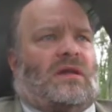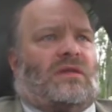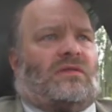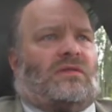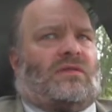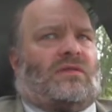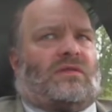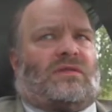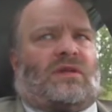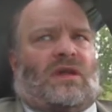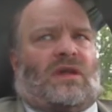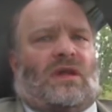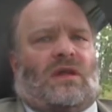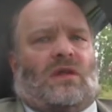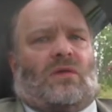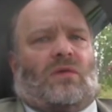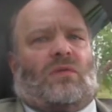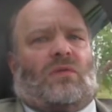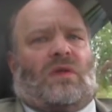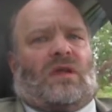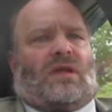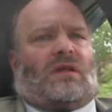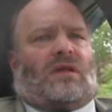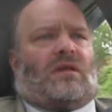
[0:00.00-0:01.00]

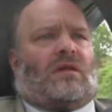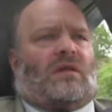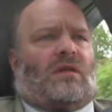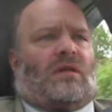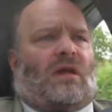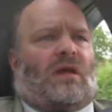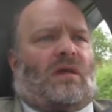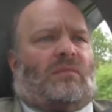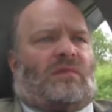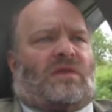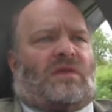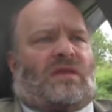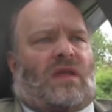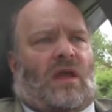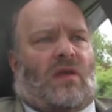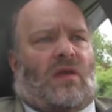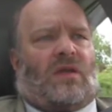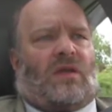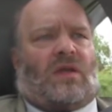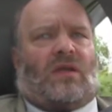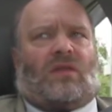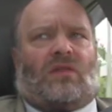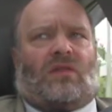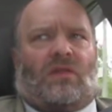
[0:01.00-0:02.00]
entertaining week. I'm
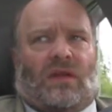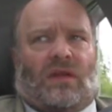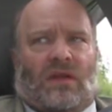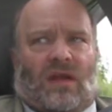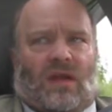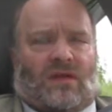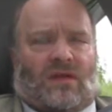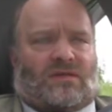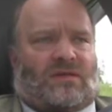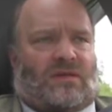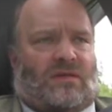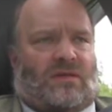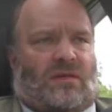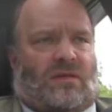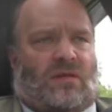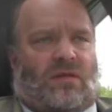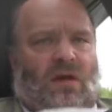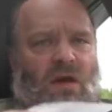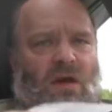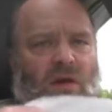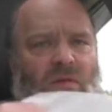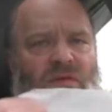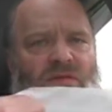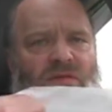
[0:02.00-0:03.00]
carrying Kleenex in the
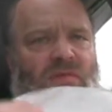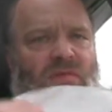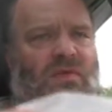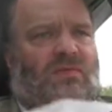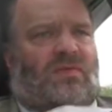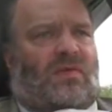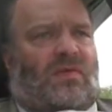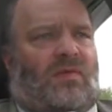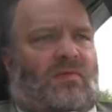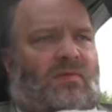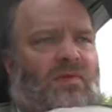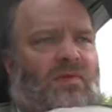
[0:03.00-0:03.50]
car with me for the